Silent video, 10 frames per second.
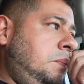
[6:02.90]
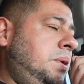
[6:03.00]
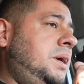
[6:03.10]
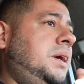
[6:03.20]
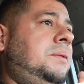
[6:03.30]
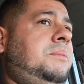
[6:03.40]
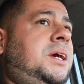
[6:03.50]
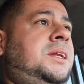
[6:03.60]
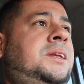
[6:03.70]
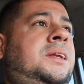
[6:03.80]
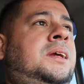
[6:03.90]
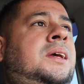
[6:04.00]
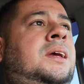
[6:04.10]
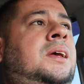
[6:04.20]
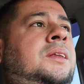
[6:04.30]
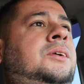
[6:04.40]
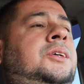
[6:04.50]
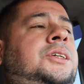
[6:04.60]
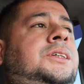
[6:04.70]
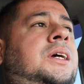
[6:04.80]
but man,
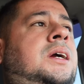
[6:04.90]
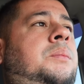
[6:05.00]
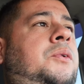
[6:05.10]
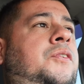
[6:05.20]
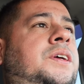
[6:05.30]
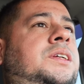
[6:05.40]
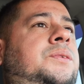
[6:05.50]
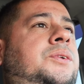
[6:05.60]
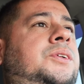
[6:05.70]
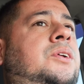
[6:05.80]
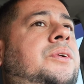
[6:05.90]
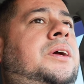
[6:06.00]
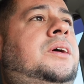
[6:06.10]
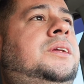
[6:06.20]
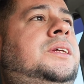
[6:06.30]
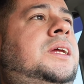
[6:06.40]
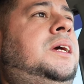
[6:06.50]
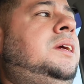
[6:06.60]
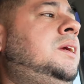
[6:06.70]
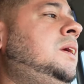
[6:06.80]
there's a couple festivals going on
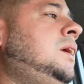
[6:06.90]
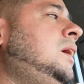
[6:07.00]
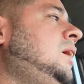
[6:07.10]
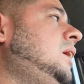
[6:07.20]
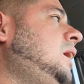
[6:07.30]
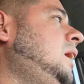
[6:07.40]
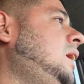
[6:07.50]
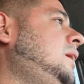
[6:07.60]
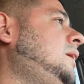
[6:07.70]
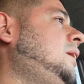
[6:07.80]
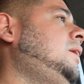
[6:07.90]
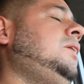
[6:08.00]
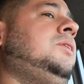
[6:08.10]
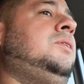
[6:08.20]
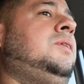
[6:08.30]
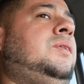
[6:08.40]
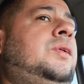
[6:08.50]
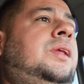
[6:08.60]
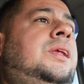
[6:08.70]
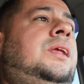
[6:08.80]
today, and you know,
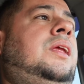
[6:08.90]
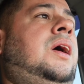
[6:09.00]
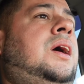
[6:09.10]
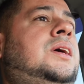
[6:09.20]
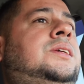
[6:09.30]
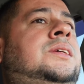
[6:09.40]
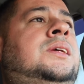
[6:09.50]
as